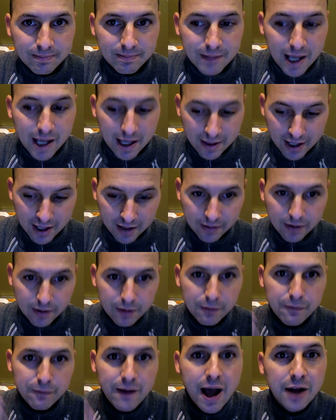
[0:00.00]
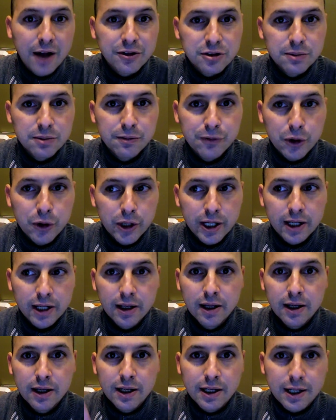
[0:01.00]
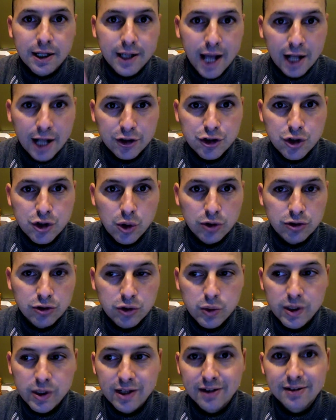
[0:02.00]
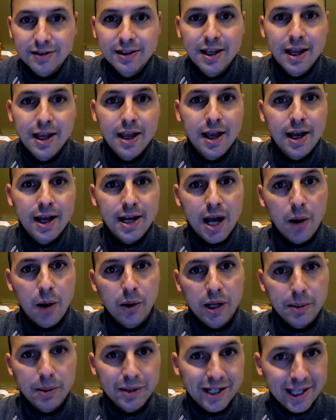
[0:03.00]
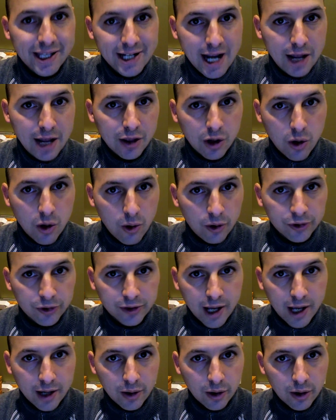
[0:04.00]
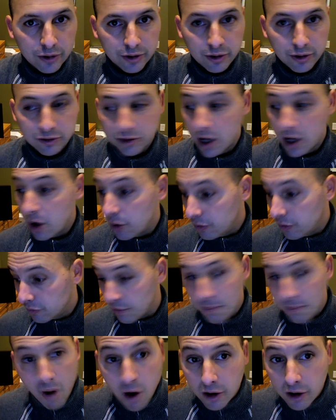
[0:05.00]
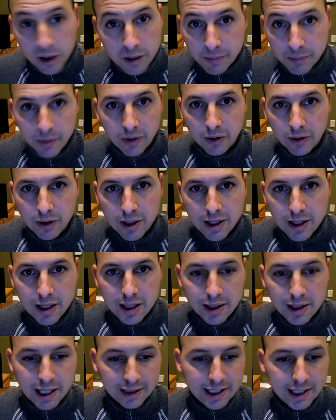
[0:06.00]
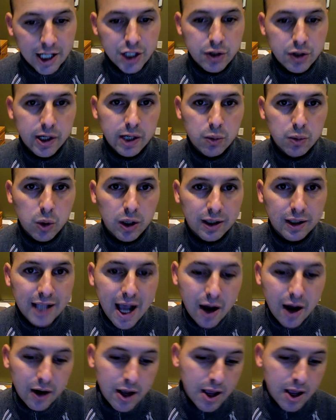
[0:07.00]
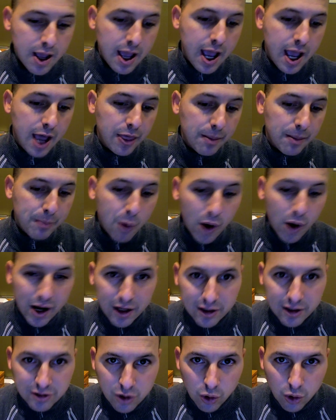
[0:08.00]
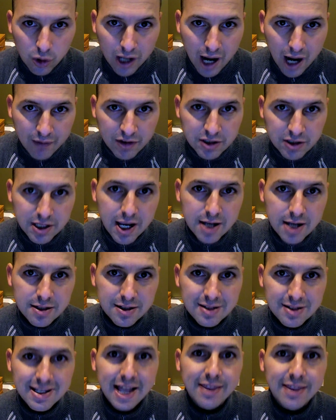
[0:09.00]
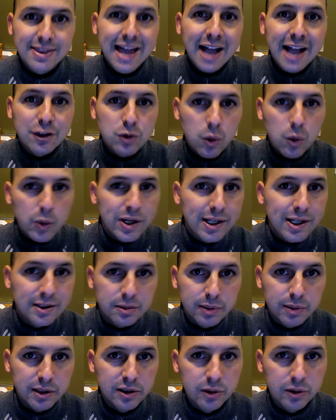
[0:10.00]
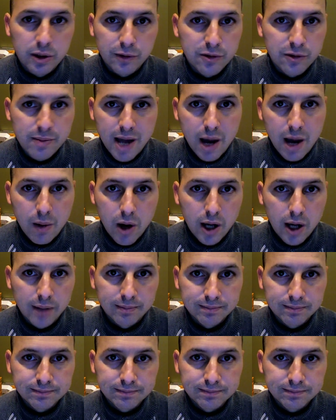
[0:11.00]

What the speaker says: and then found some footing, got short squeezed, and now we're able to get out of the call side also. So, remarkable that trade worked out, and the point of this whole conversation is that that's what we need to be doing from now on.